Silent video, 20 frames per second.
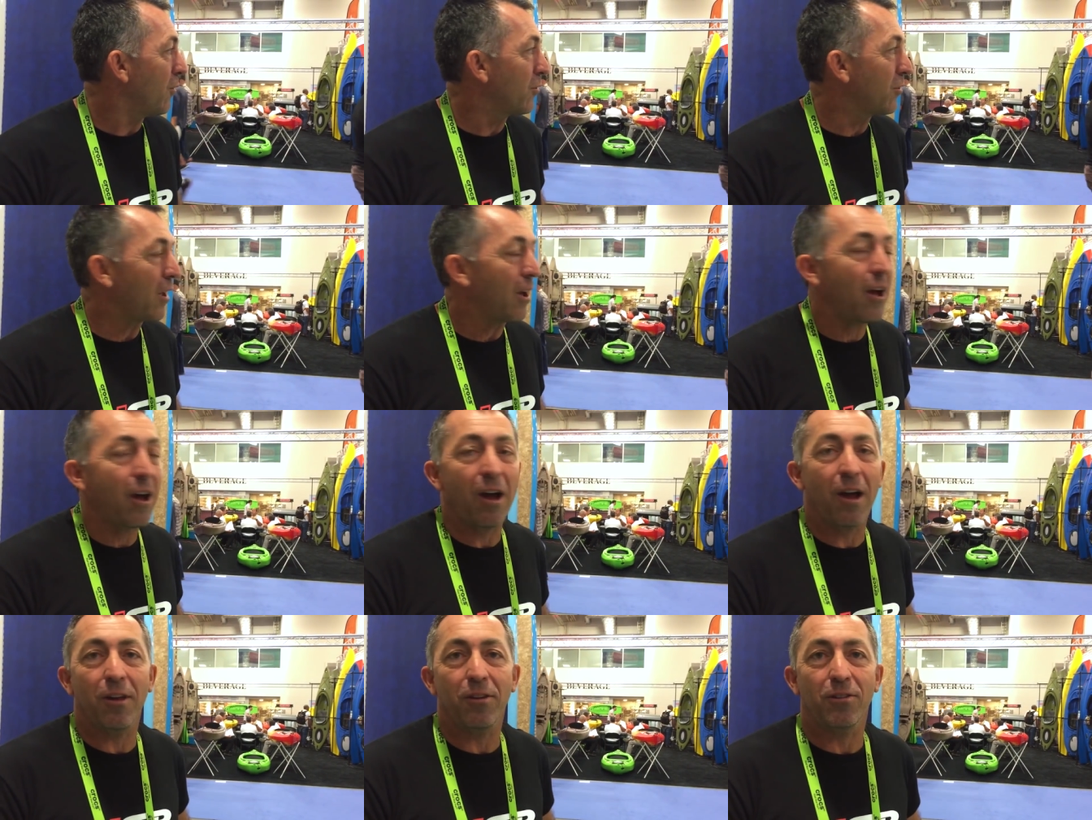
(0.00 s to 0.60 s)
it was a
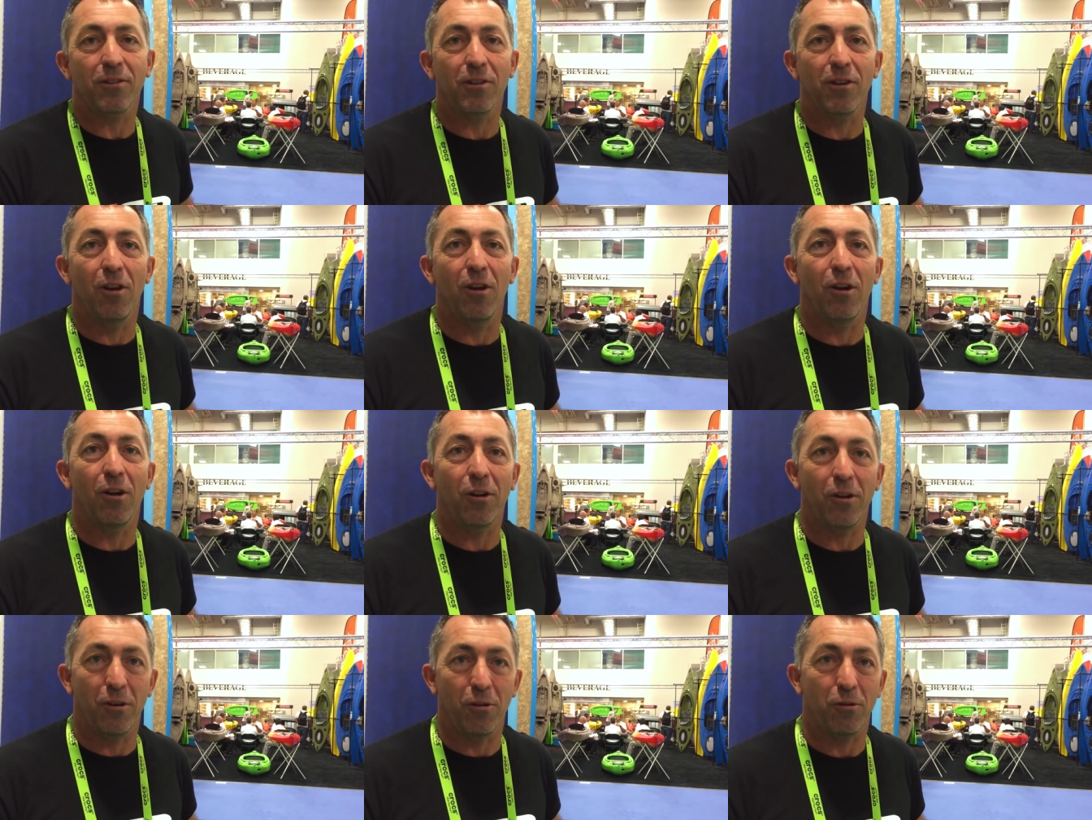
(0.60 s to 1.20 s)
hard
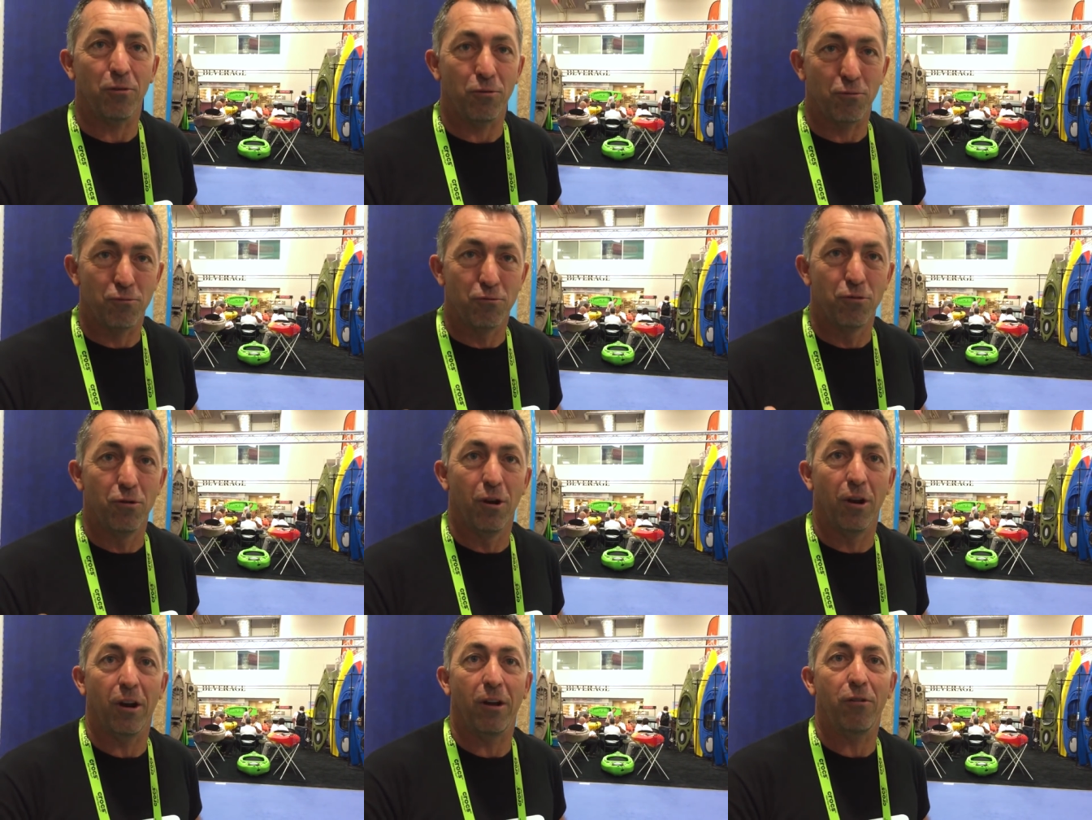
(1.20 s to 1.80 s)
slog, and it was
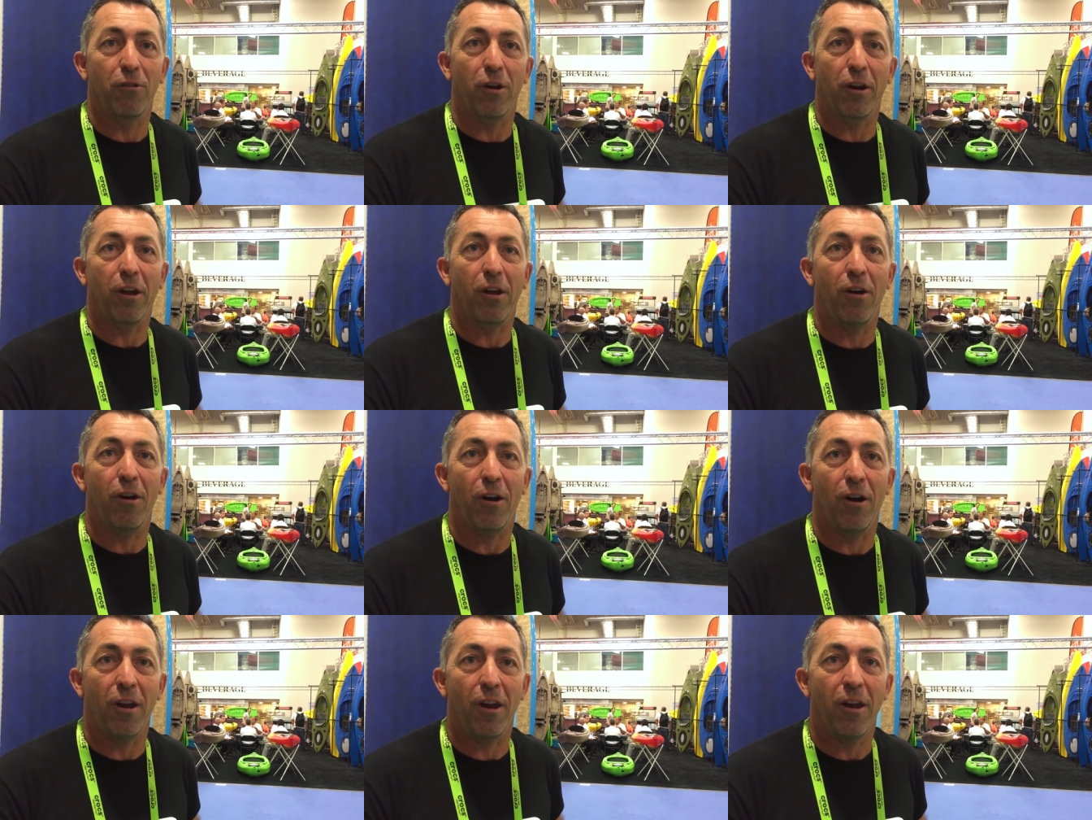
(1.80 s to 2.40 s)
really really
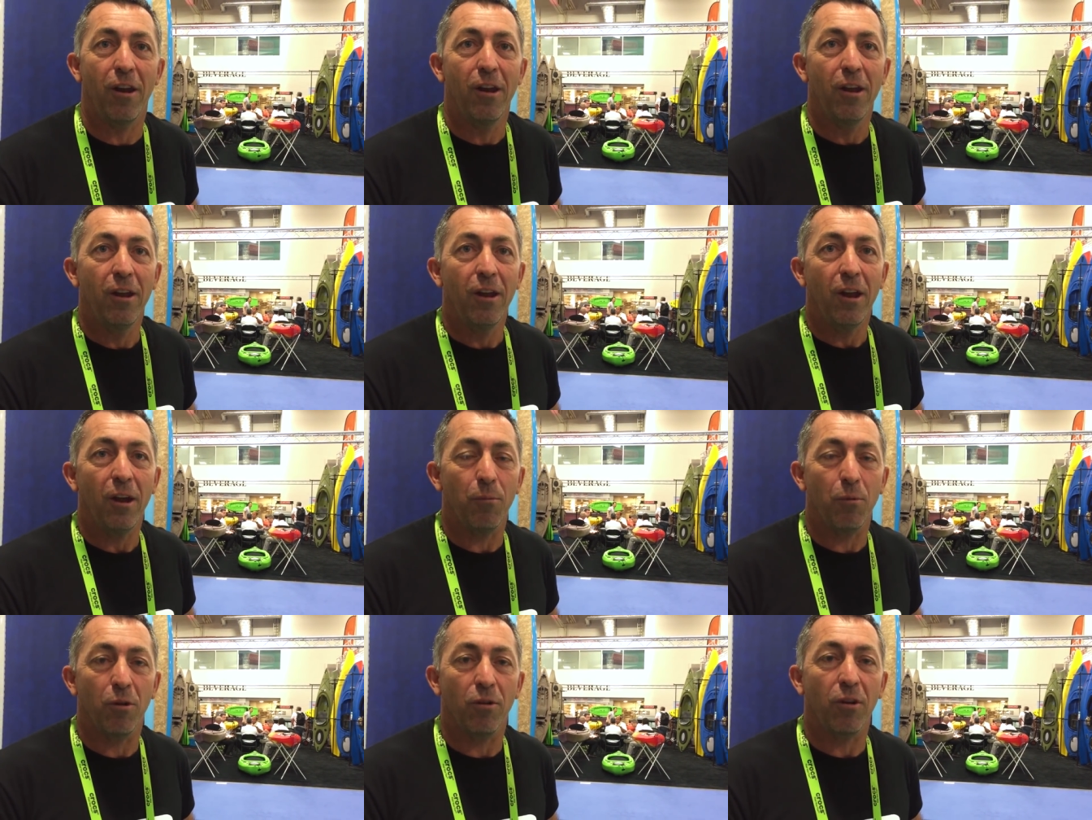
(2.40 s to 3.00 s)
hot,
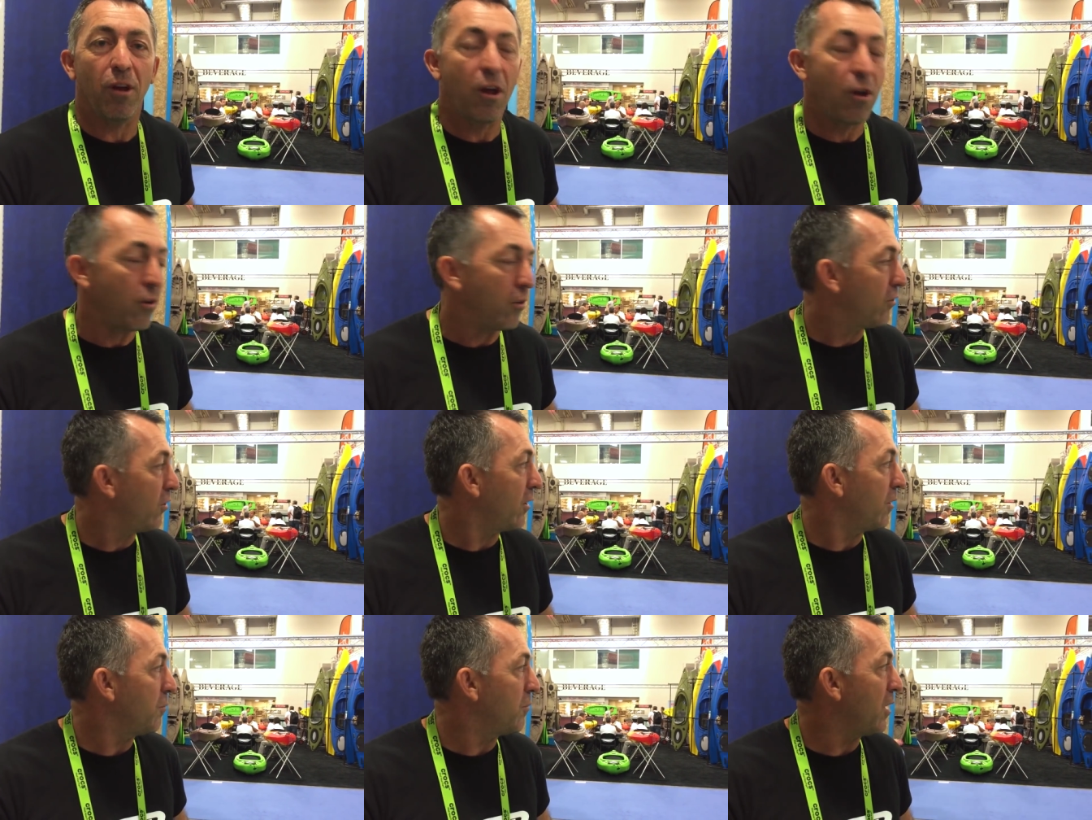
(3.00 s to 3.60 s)
and we're
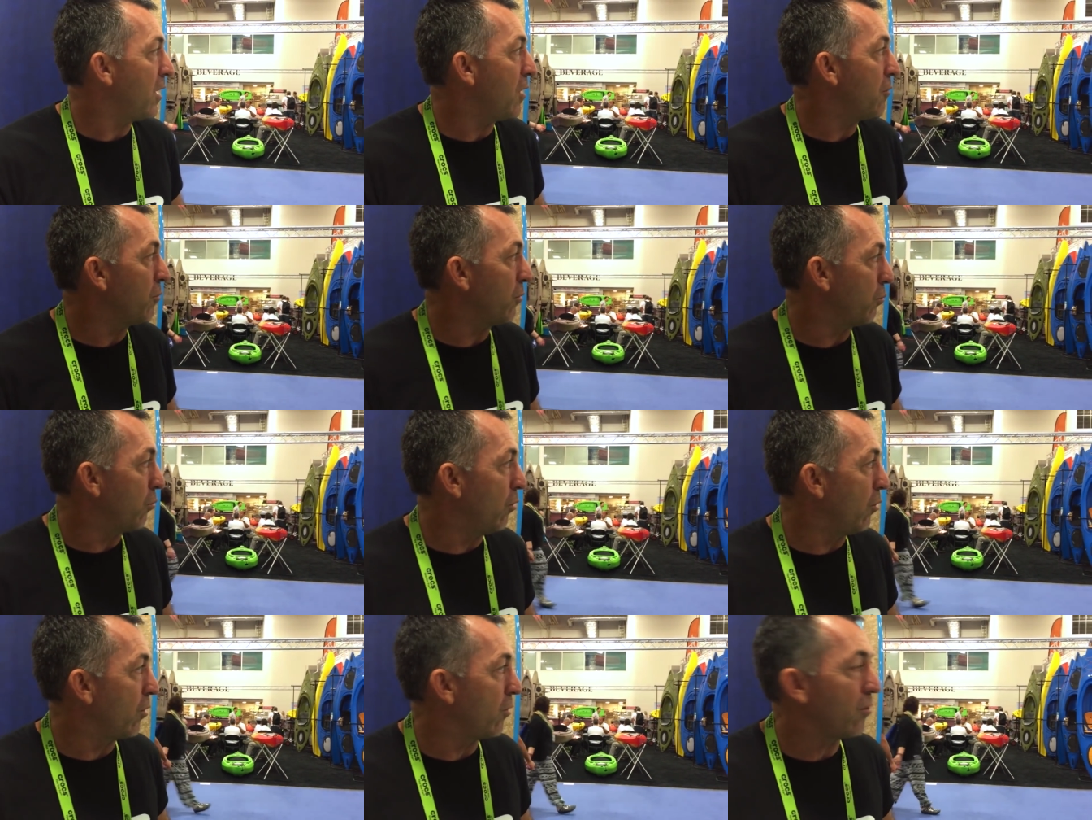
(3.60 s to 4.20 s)
hosing down
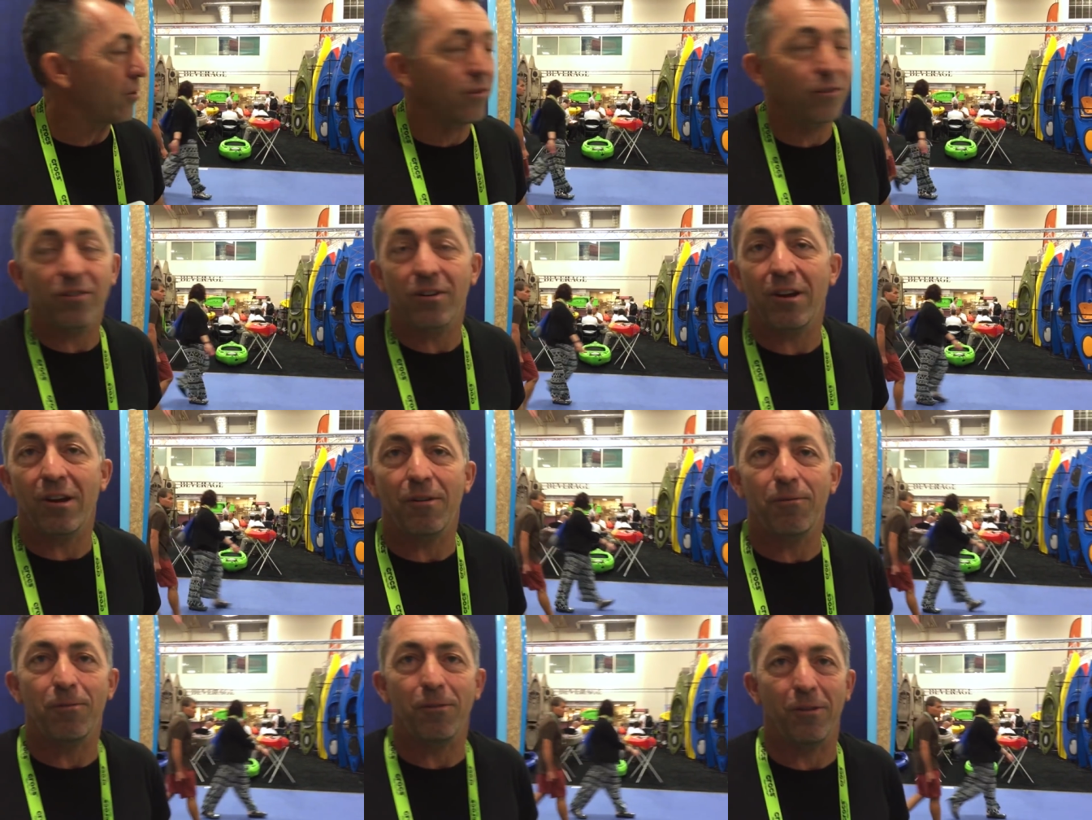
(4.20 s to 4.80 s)
the water and
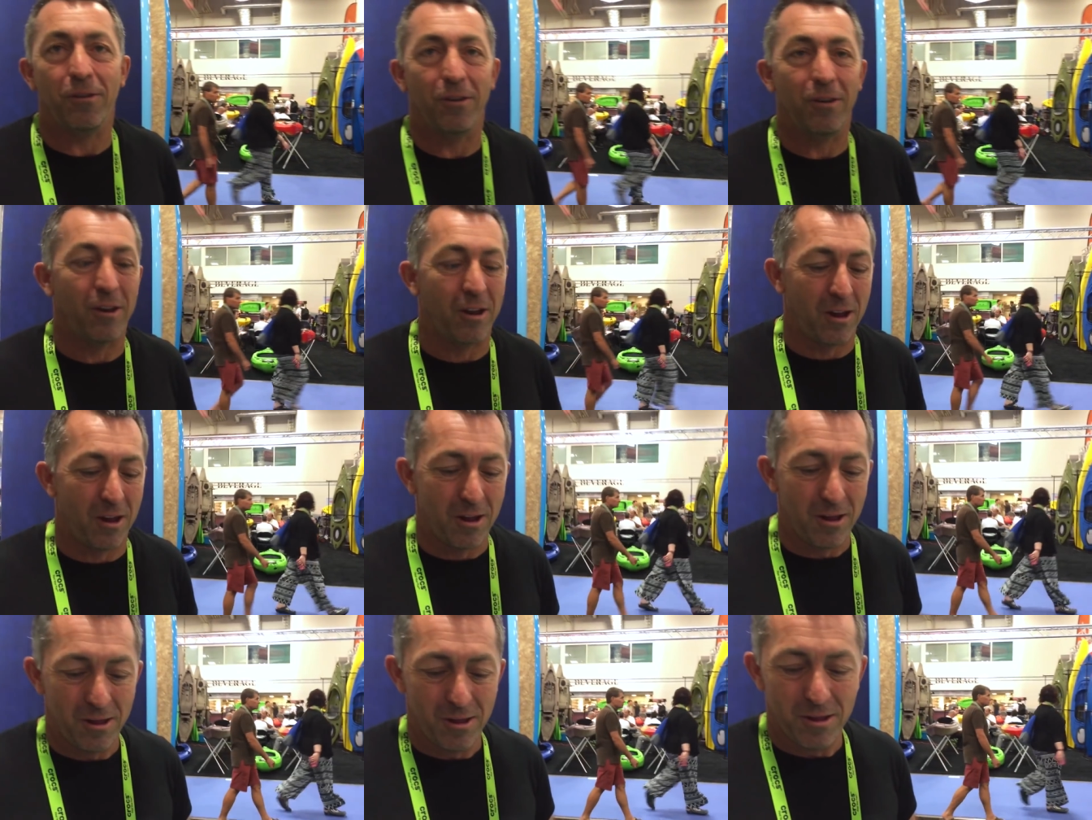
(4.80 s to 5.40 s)
stuff, and.
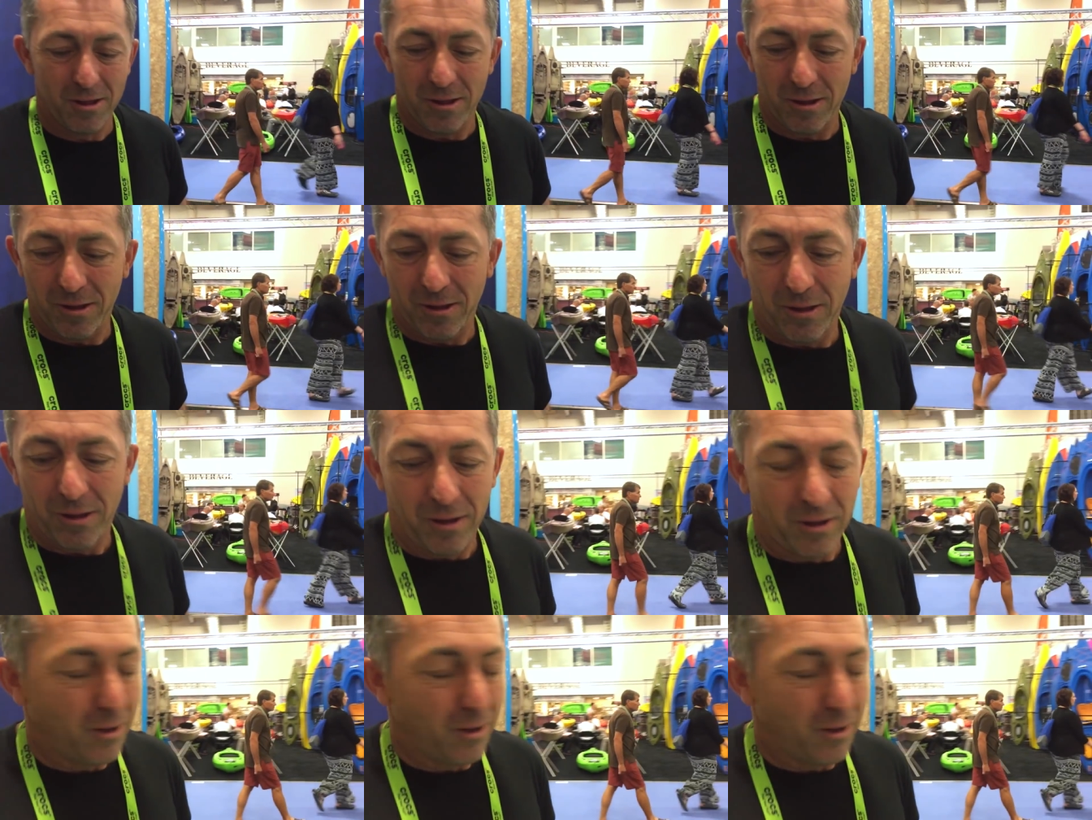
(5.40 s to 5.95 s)
Uh,